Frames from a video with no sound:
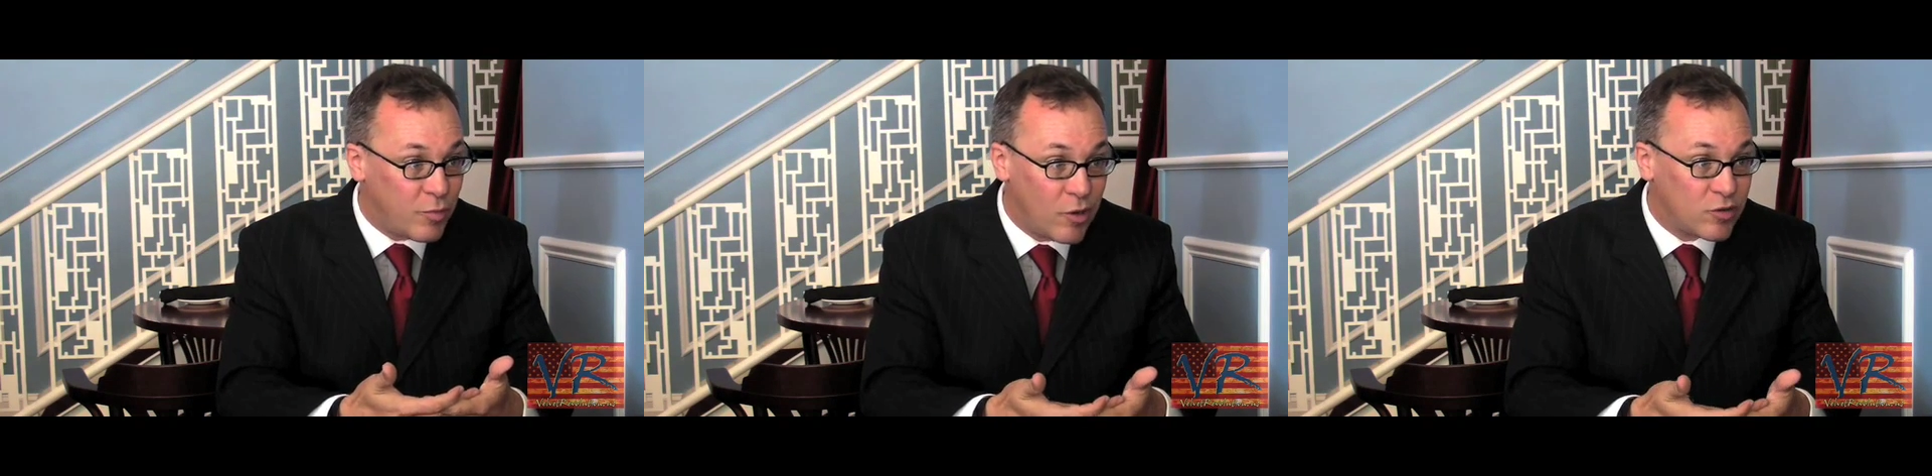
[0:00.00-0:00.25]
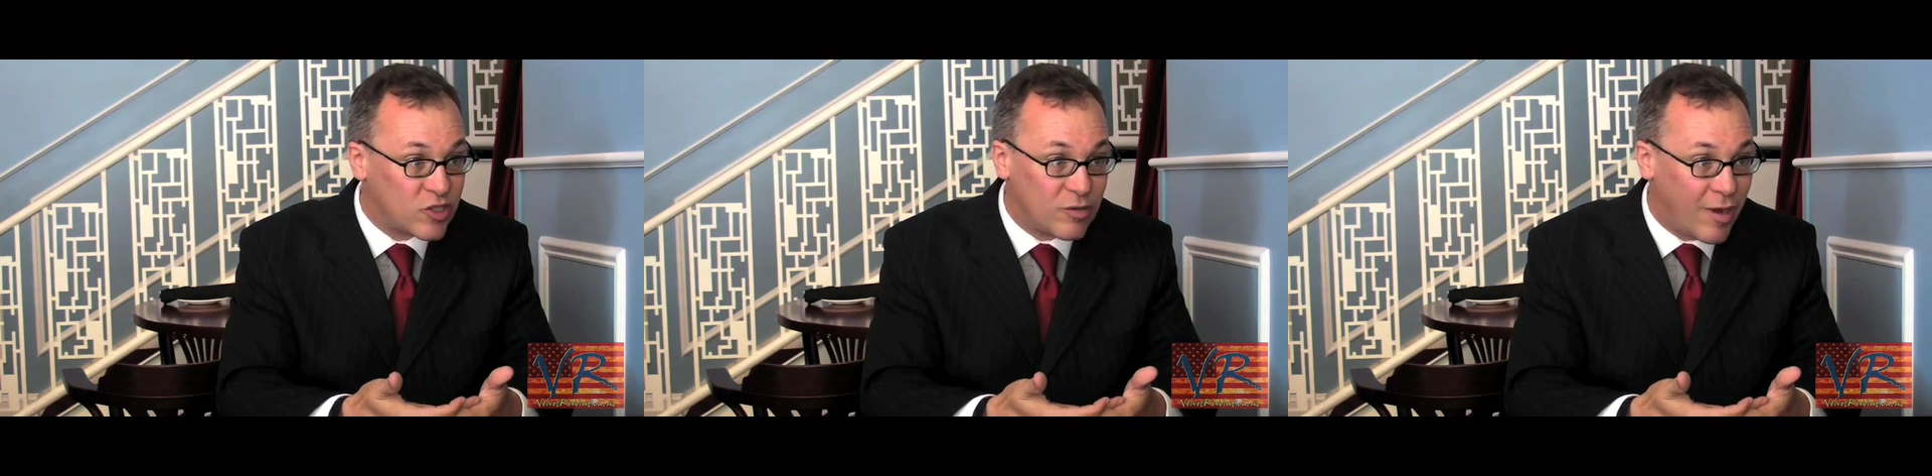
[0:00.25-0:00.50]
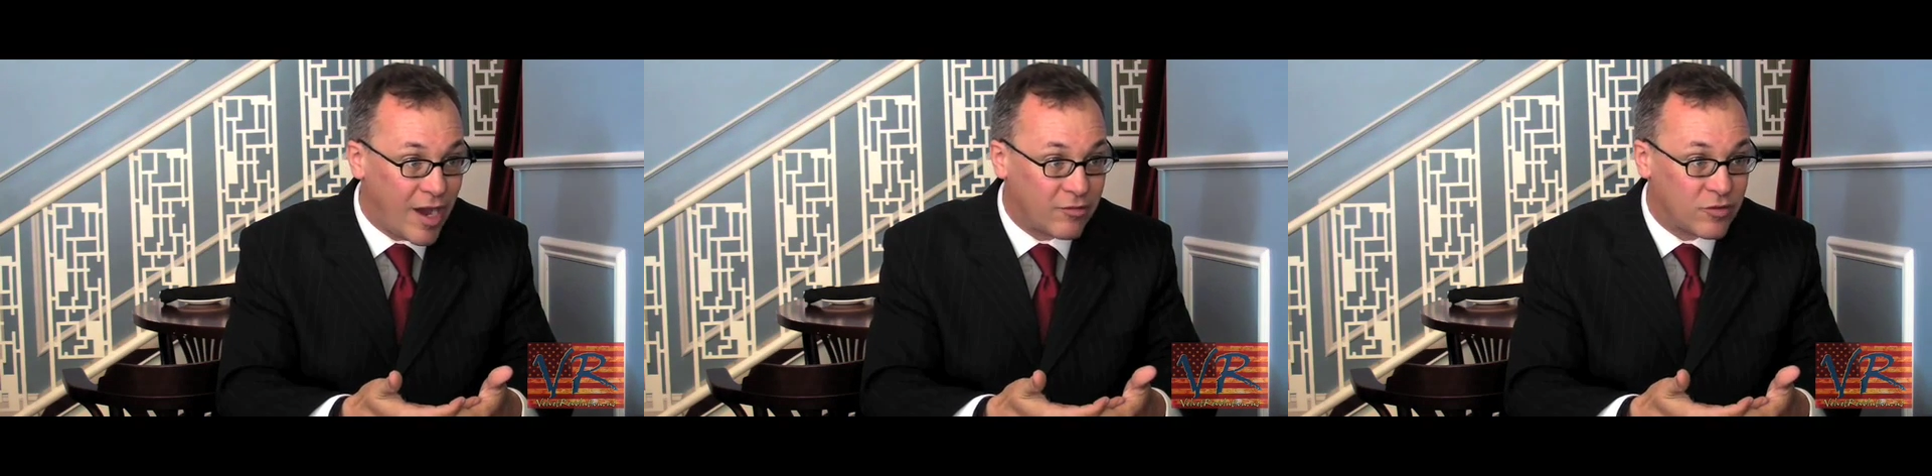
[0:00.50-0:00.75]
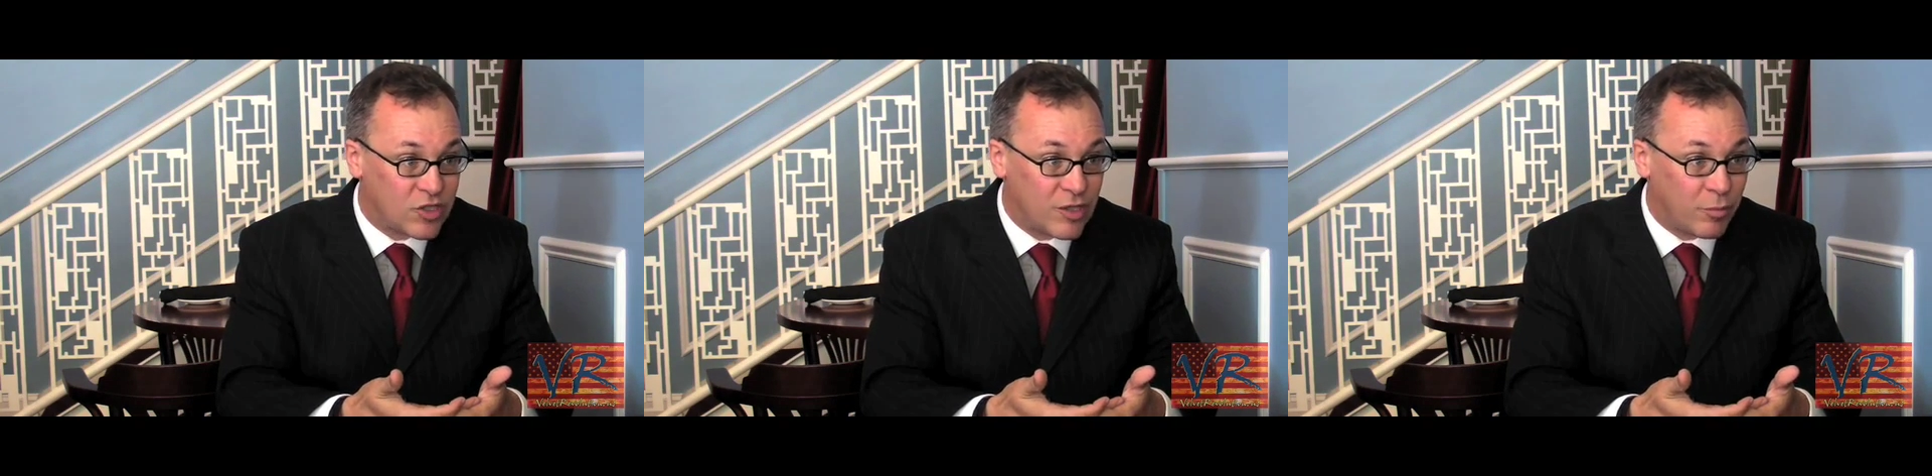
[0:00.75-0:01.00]

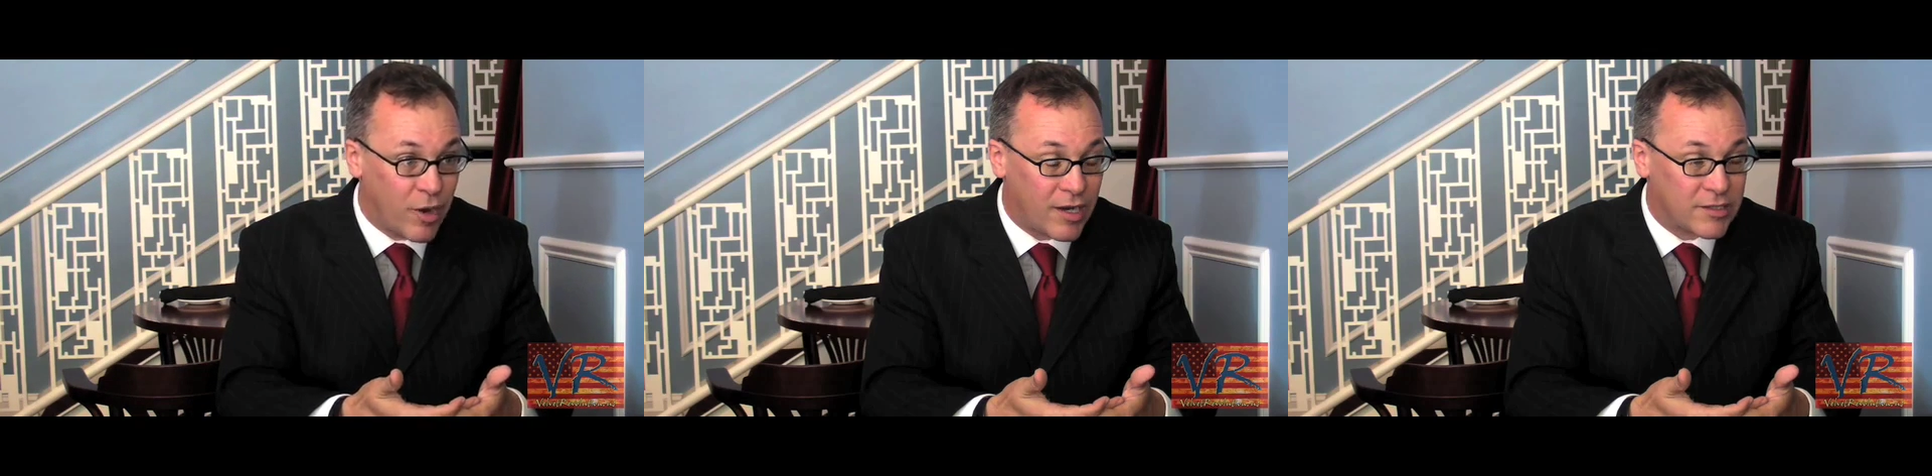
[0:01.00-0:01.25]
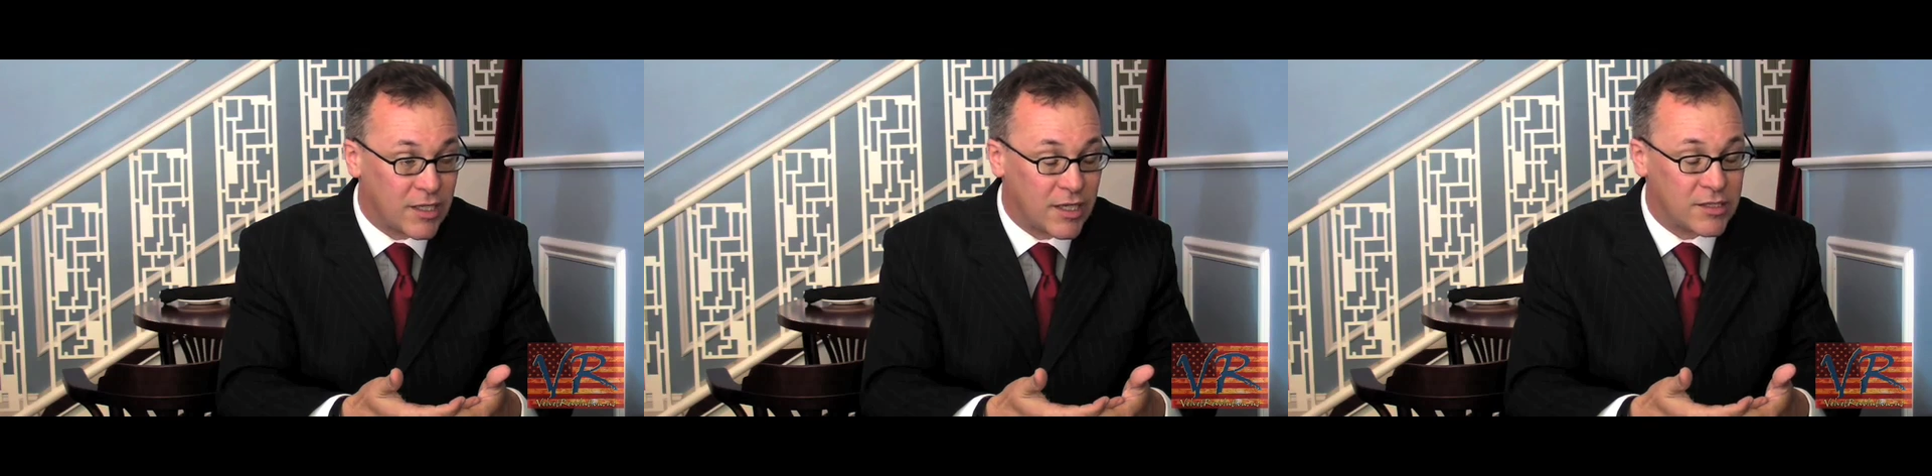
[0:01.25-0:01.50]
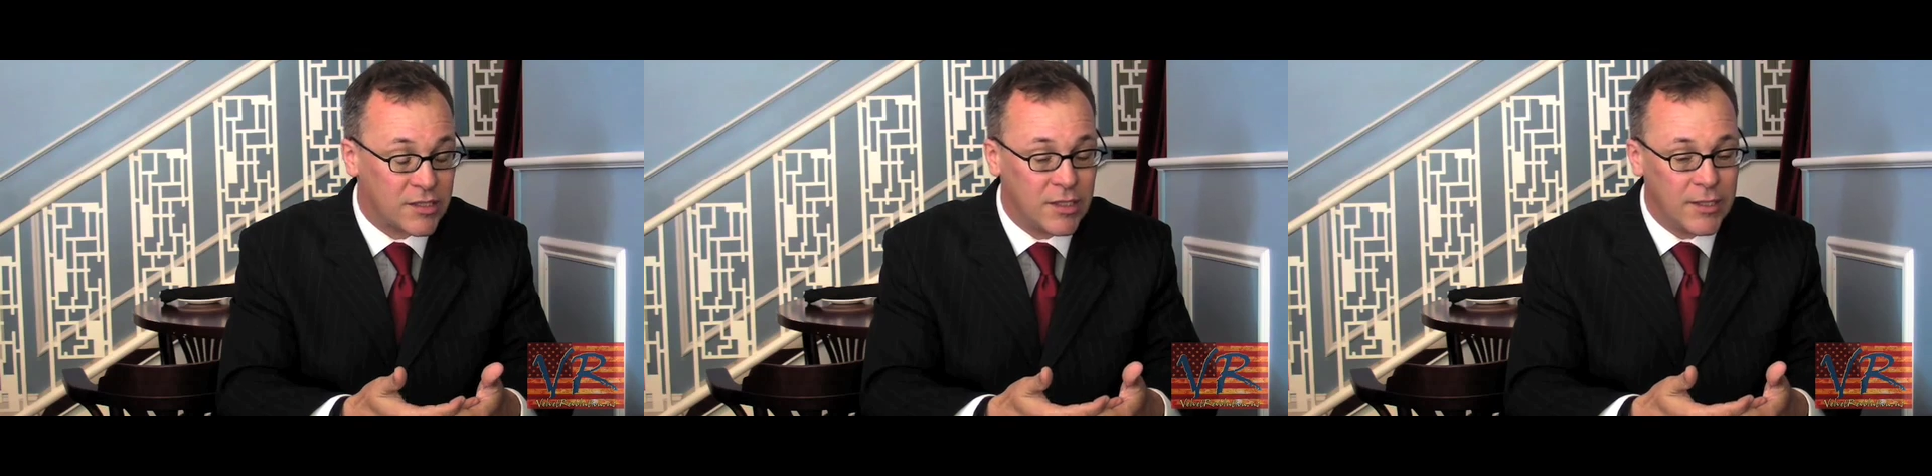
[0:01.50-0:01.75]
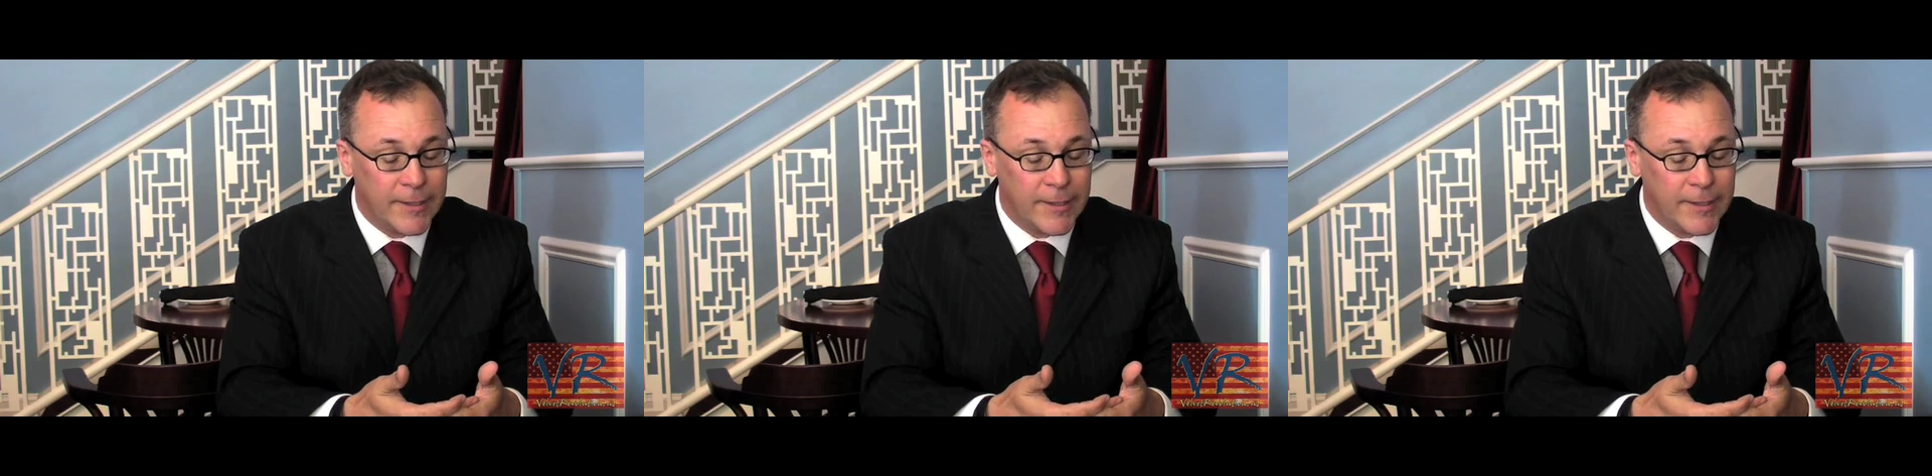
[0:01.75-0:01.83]
post-democracy process.